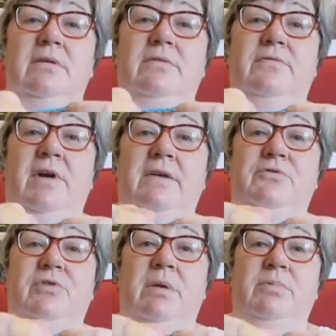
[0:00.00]

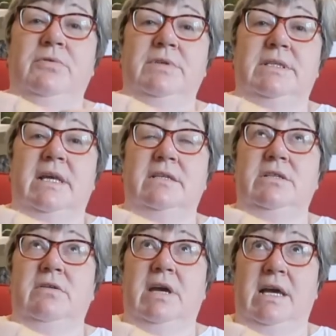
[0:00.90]
5 trebles,
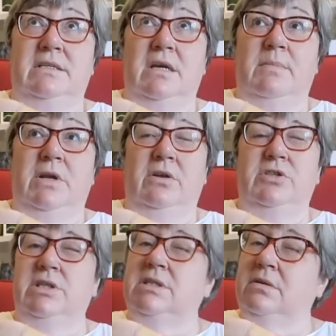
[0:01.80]
that's UK terminology,